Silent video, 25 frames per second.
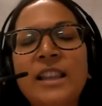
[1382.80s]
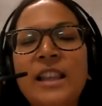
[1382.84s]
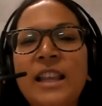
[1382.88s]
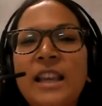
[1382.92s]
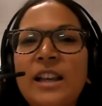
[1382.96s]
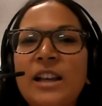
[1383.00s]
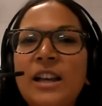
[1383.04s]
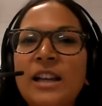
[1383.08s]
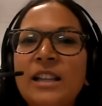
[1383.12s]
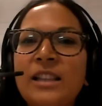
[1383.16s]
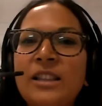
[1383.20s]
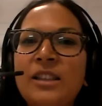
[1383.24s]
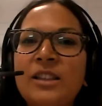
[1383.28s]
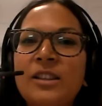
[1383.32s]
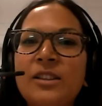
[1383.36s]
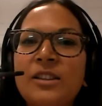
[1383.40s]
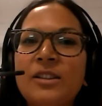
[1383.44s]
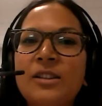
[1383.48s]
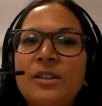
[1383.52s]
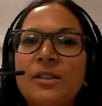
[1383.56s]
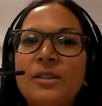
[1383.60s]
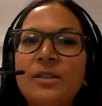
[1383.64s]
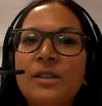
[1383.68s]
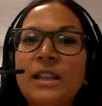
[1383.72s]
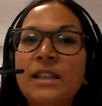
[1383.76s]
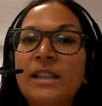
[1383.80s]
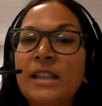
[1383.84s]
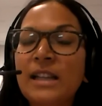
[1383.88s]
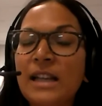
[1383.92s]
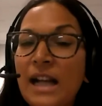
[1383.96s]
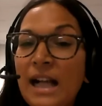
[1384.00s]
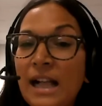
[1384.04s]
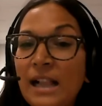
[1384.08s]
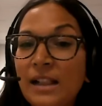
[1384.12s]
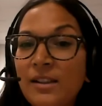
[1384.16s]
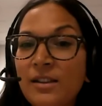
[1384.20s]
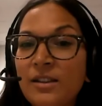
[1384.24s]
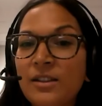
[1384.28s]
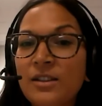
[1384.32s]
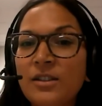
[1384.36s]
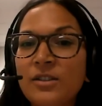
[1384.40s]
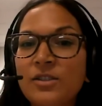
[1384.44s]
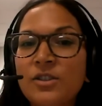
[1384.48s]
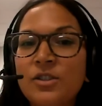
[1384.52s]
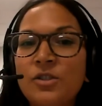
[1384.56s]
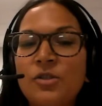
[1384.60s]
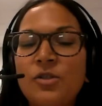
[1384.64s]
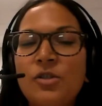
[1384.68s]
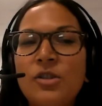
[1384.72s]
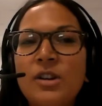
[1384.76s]
I think at the CALC
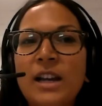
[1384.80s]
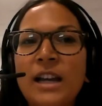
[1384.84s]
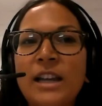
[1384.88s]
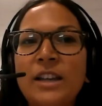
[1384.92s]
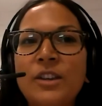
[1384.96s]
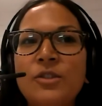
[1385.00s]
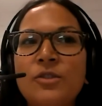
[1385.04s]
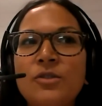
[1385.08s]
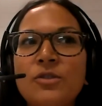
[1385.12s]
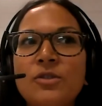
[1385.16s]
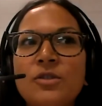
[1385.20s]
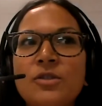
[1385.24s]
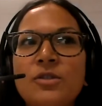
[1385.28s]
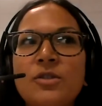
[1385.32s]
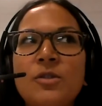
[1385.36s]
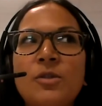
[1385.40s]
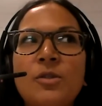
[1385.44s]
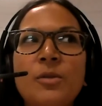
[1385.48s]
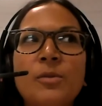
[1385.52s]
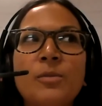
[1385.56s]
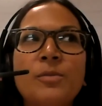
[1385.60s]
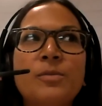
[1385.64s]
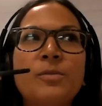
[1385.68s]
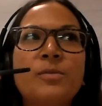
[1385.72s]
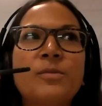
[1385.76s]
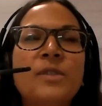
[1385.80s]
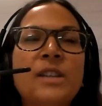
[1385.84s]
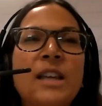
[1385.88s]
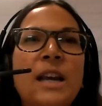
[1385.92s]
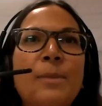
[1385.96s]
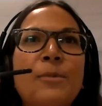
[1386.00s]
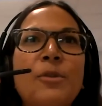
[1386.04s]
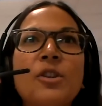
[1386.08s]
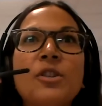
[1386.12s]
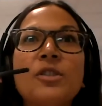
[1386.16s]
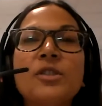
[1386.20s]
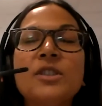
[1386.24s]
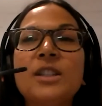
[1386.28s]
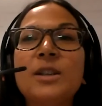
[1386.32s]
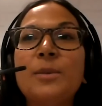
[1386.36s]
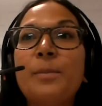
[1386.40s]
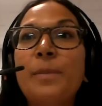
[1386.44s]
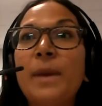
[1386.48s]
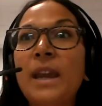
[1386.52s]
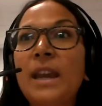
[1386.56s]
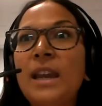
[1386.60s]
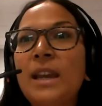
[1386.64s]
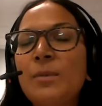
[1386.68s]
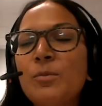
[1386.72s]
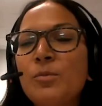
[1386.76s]
talk, I used the terminology
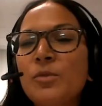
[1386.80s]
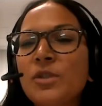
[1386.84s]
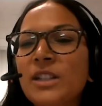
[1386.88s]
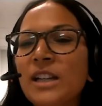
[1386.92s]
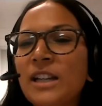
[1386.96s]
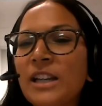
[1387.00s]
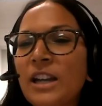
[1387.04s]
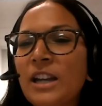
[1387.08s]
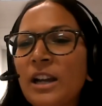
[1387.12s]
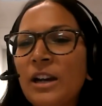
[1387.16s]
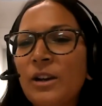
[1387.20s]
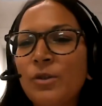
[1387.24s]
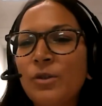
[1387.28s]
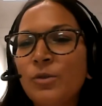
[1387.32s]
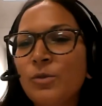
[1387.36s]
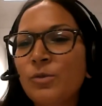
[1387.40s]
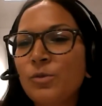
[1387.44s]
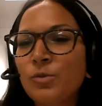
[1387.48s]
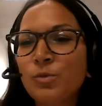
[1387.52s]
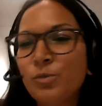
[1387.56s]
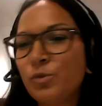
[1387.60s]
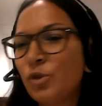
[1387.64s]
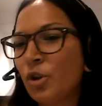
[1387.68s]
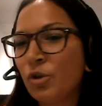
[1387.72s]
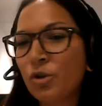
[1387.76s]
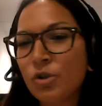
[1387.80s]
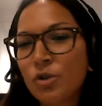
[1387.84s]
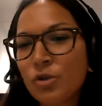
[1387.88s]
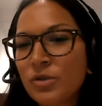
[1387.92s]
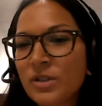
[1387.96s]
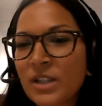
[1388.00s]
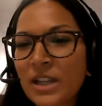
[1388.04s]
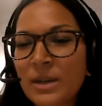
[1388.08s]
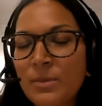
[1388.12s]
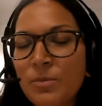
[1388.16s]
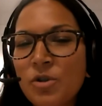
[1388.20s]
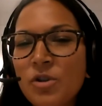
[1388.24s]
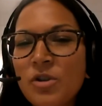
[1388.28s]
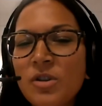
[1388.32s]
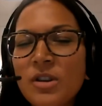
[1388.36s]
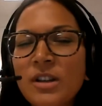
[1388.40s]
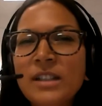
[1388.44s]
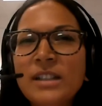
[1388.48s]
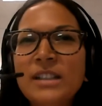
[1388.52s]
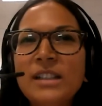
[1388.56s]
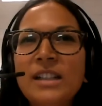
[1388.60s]
BAME, which I now don't use anymore.